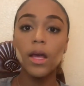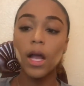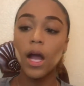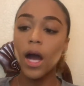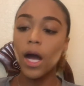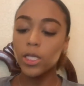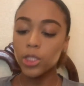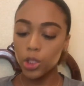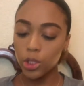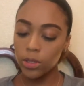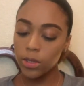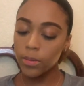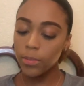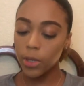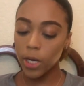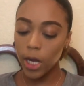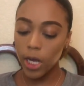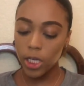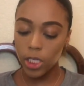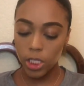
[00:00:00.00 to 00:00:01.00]
contour
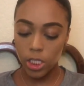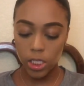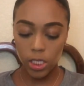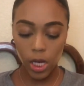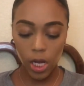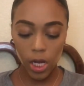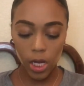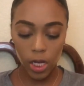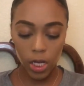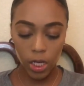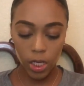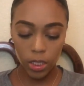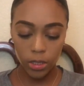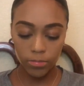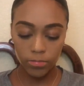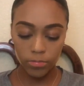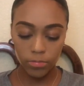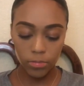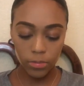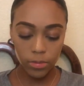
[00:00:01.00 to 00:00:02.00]
brush.
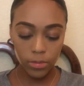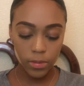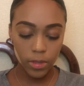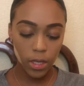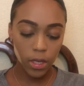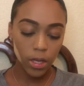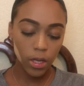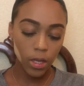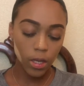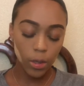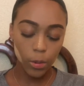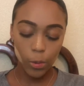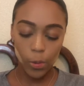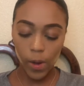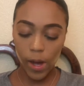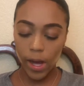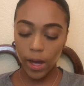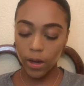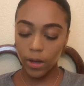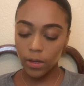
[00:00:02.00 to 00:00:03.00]

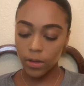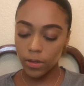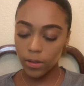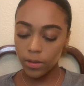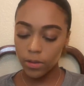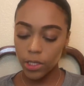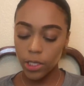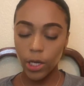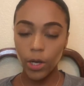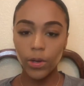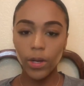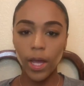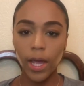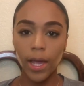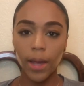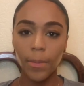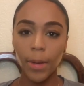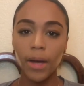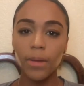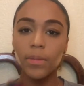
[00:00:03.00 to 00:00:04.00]
Wow, no
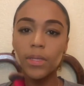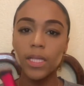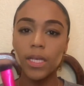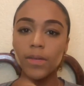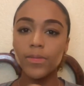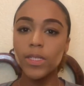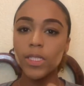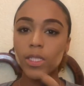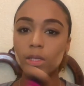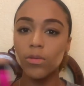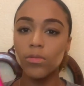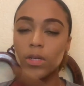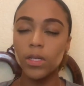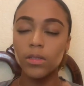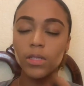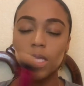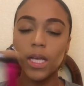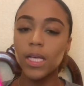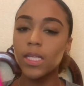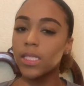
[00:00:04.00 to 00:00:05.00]
name. I believe it's a
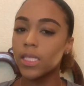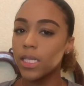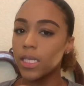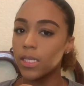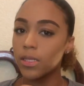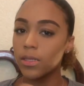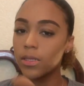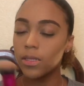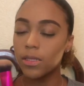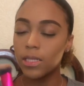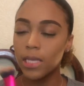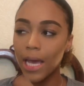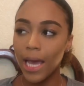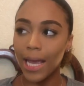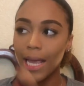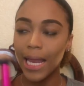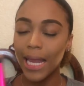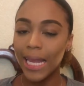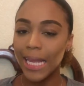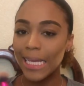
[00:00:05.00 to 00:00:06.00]
Real
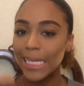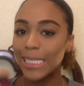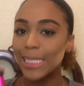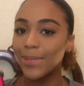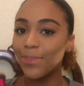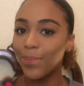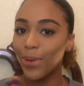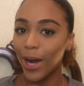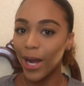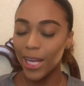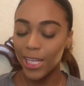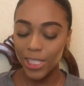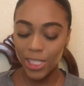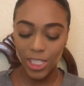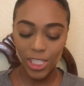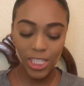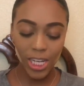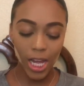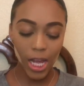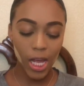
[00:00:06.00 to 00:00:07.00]
Techniques
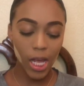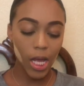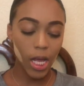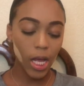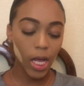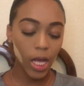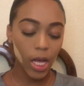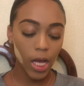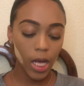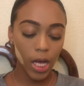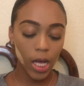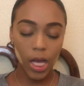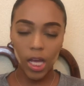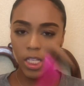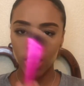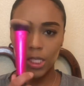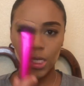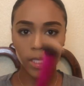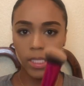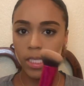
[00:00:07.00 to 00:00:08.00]
brush.
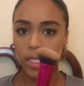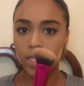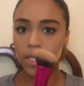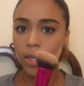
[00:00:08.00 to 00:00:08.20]
It's just a